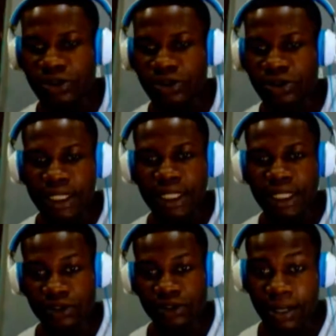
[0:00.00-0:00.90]
talk a
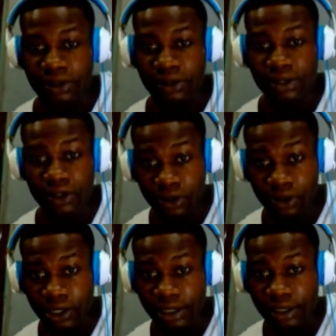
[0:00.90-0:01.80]
little about
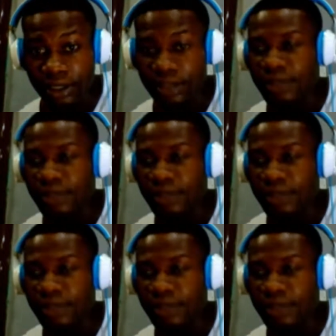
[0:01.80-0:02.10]
cryptocurrencies.